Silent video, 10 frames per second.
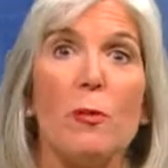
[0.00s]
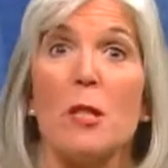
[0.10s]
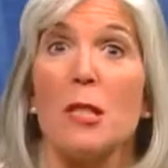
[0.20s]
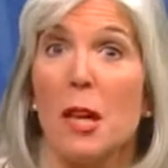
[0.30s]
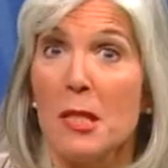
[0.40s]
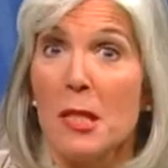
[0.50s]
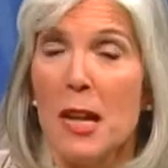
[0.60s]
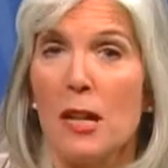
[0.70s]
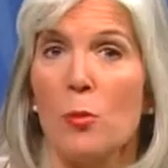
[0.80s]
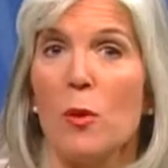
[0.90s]
be
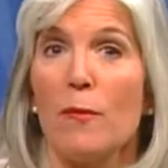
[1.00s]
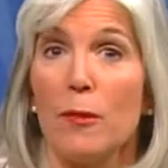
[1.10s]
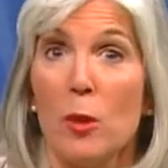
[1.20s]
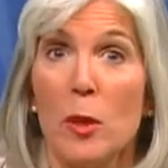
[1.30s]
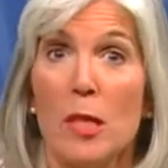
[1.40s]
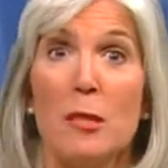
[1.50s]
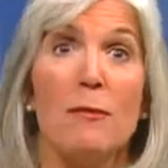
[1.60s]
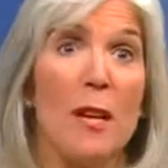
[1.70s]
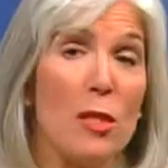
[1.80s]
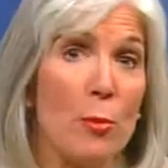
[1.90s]
resuscitated with fluids,
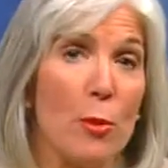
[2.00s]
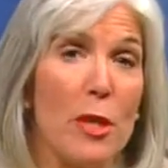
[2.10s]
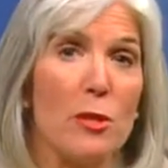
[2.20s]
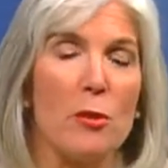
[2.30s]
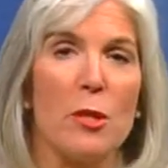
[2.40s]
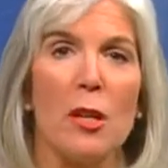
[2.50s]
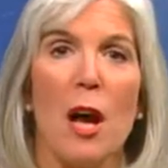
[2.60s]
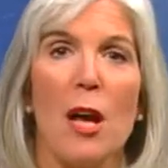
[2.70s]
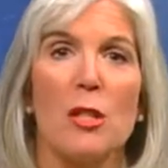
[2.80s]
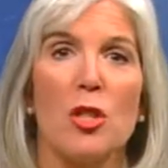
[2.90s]
vasopressors, and
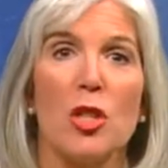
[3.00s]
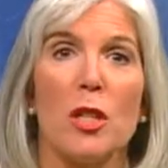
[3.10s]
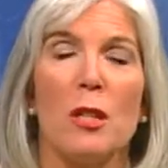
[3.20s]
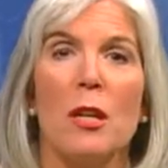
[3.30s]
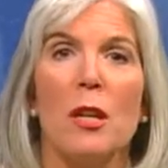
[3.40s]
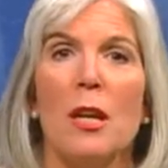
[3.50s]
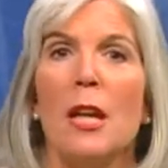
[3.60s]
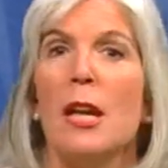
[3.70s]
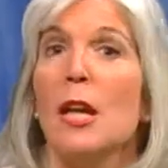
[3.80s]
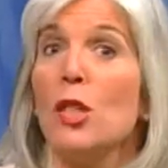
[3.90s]
oxygen.
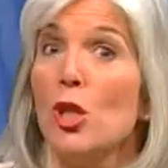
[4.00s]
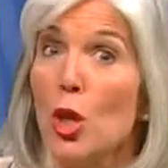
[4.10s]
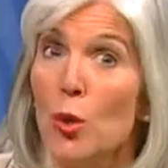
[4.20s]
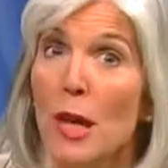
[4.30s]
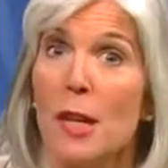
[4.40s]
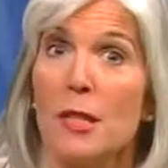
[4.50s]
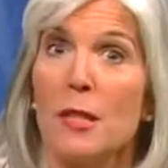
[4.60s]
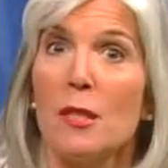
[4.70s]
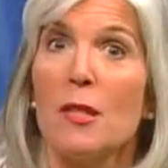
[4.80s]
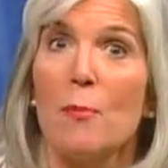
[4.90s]
In two
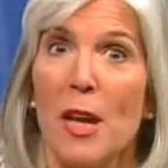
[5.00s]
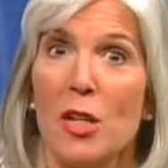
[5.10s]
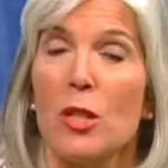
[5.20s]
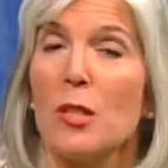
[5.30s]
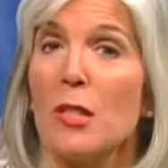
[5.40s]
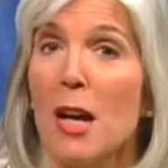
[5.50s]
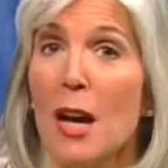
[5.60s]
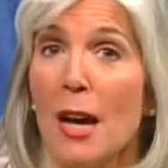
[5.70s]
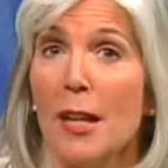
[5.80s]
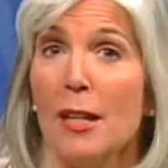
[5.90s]
cases, the patients
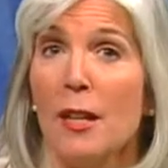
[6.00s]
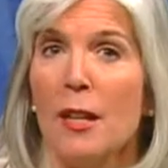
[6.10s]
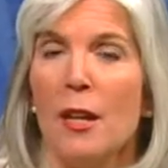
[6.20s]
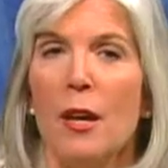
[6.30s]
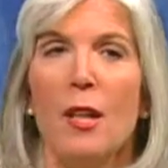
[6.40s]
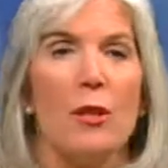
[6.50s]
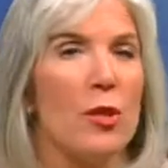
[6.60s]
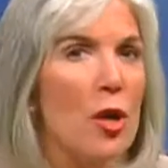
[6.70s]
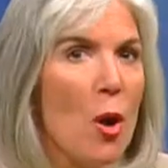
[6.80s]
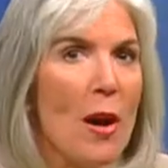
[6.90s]
died. There's
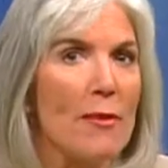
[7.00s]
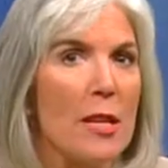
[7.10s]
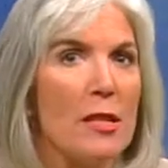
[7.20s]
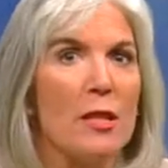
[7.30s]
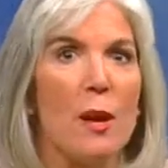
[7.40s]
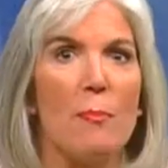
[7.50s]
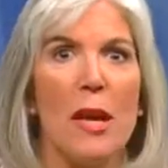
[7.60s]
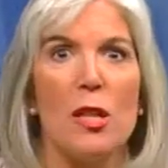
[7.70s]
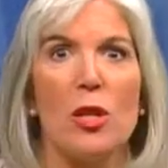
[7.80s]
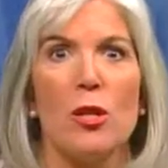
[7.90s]
no evidence that
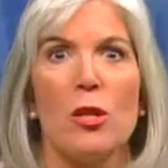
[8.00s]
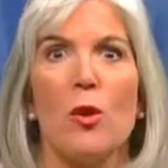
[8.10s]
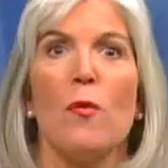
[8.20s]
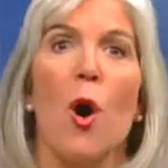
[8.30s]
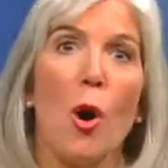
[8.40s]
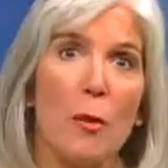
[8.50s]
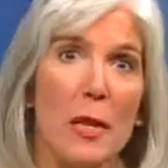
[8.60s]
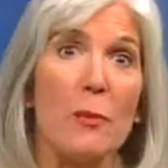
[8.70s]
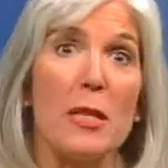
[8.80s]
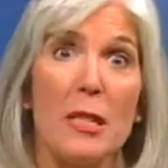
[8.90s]
patients who've
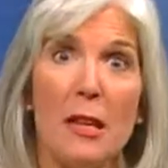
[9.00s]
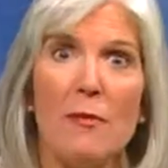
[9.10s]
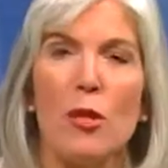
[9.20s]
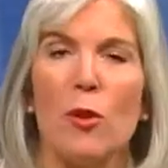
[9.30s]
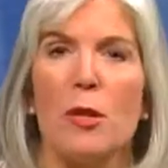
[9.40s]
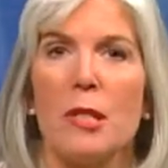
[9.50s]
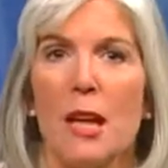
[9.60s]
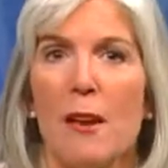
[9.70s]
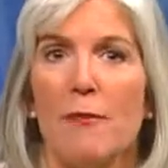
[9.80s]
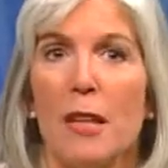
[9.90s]
already received the drug
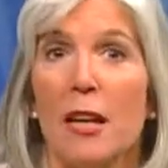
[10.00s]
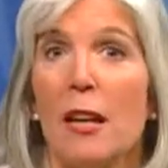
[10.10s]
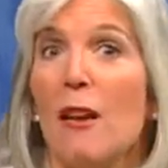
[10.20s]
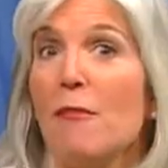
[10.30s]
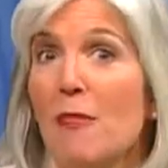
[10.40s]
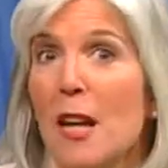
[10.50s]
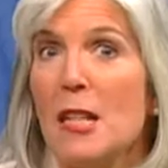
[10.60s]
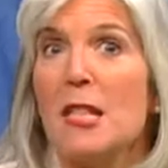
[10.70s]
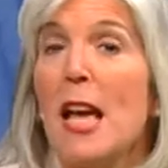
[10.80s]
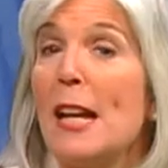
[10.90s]
safely
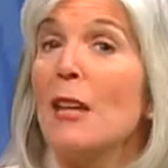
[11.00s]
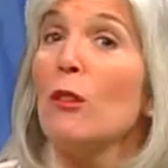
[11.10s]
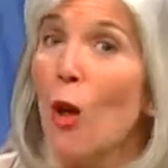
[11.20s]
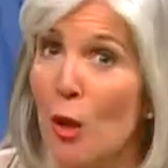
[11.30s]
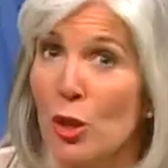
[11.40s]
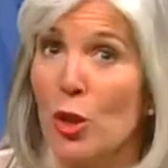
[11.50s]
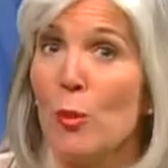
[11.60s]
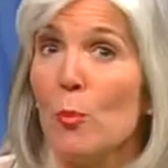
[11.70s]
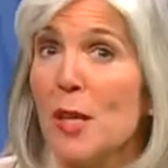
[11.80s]
face any long term